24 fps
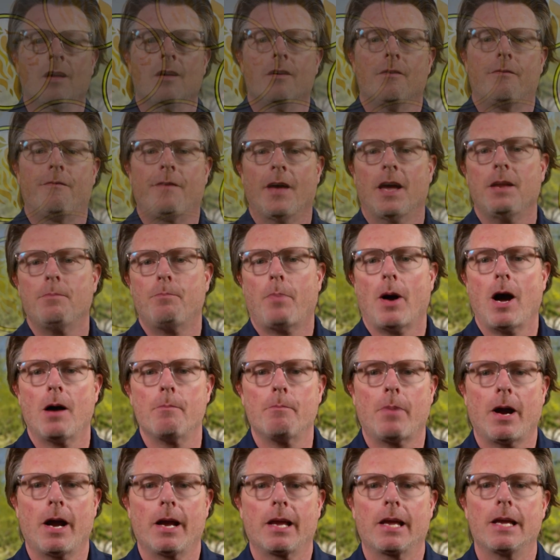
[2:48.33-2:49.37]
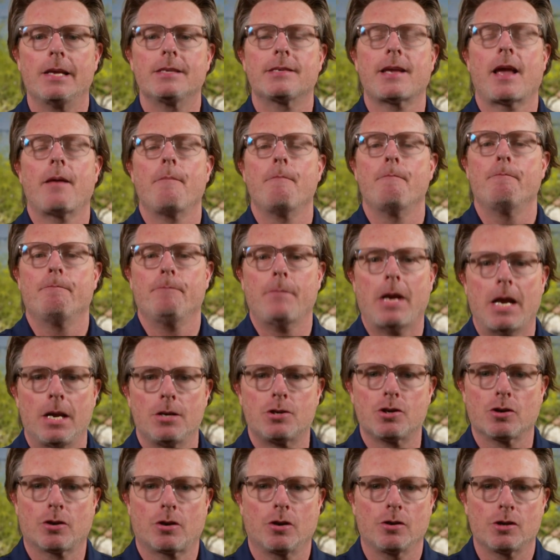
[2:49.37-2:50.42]
Fed bond buying is a
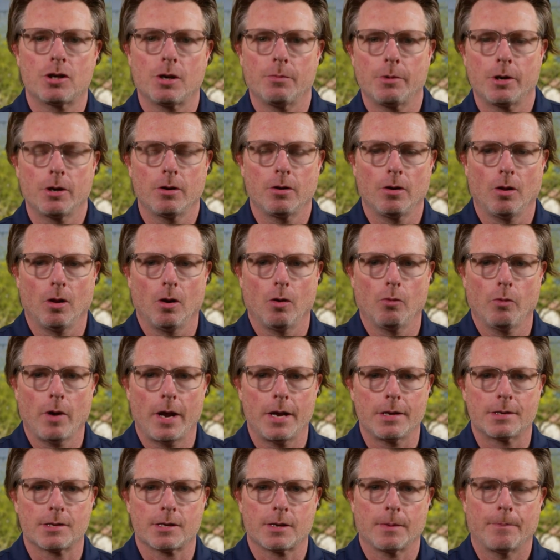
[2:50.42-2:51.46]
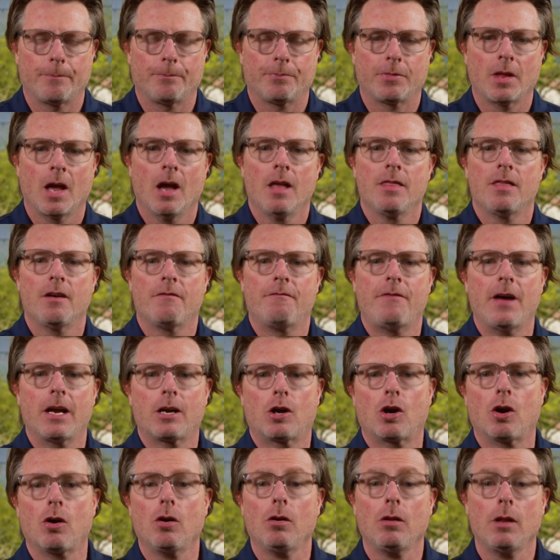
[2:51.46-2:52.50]
major contributor to low rates. The Fed
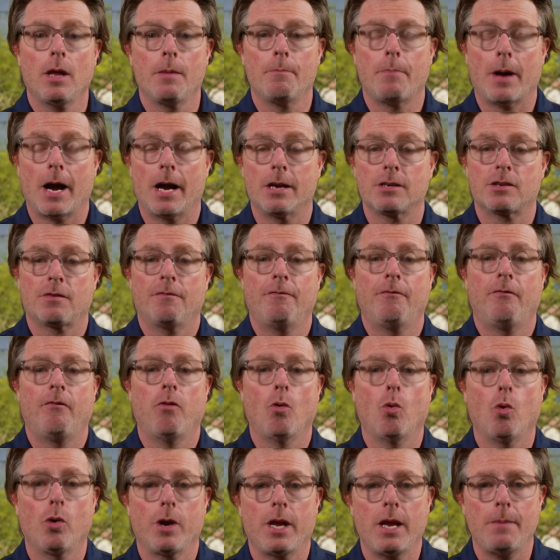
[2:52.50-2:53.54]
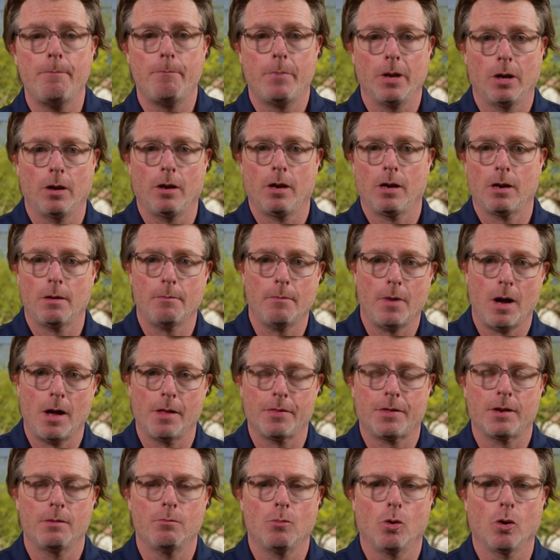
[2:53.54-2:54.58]
currently buys $40 billion a
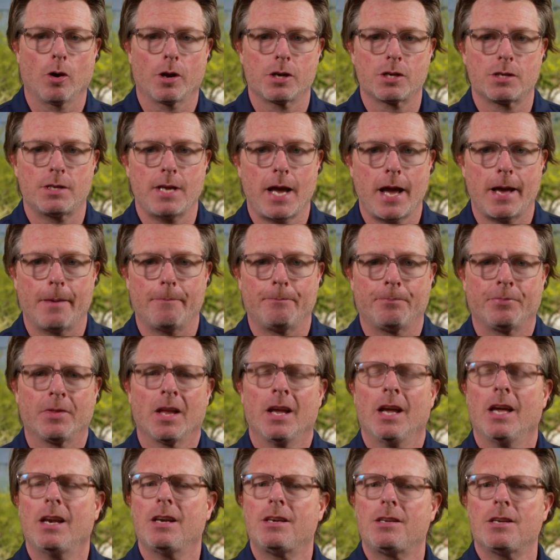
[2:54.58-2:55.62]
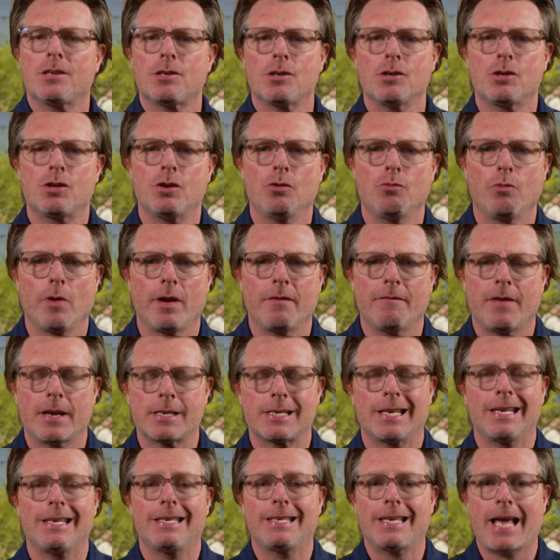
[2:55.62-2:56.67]
month in mortgage debt, in addition to
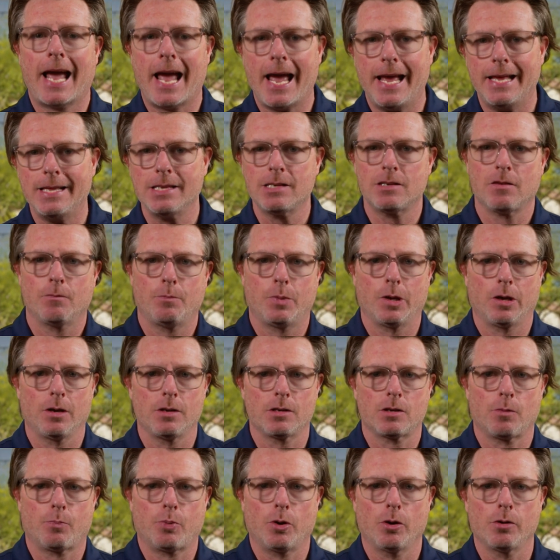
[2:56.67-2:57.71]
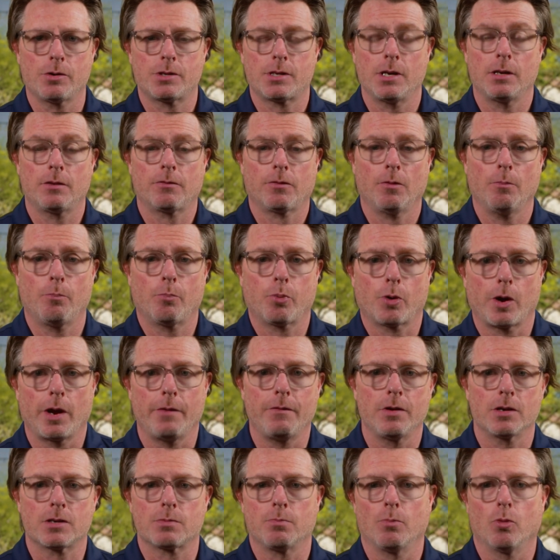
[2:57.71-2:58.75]
reinvesting tens of billions of proceeds from
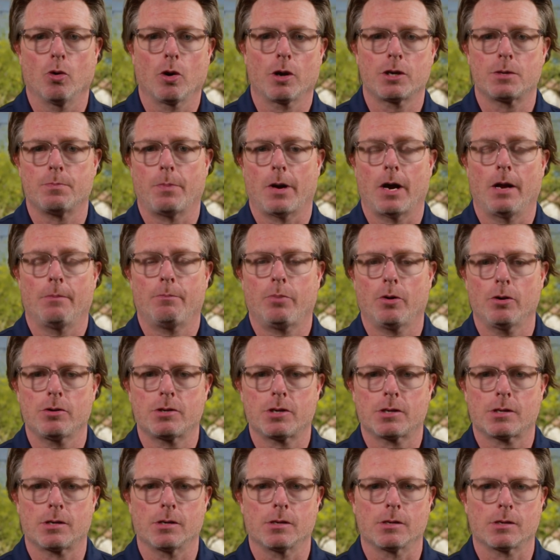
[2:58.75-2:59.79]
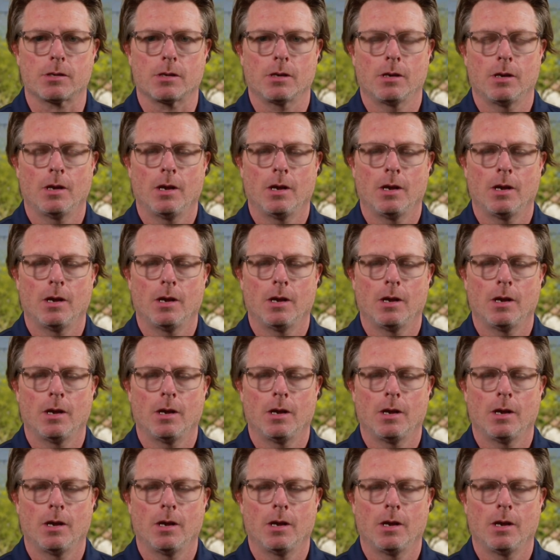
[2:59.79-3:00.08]
previous mortgage bond purchases.